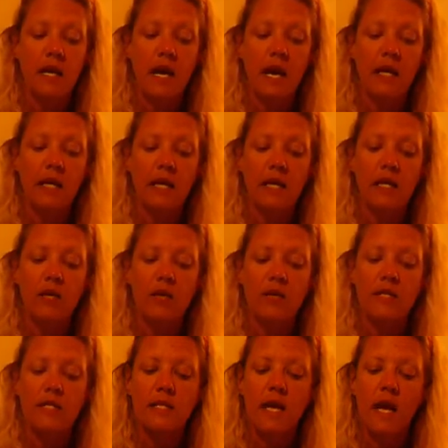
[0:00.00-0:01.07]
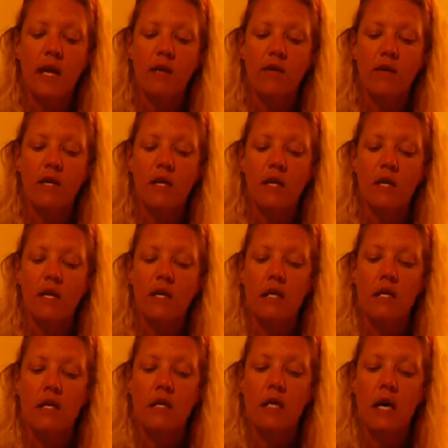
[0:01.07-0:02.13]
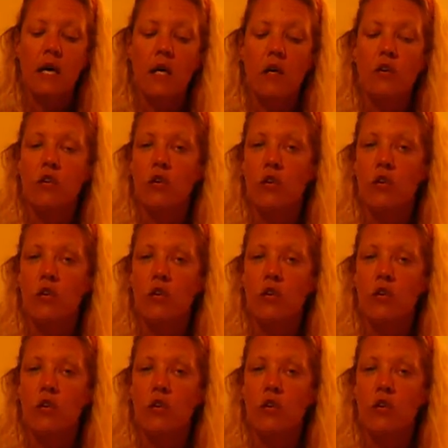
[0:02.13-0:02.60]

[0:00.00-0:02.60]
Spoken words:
and an increased calorie intake,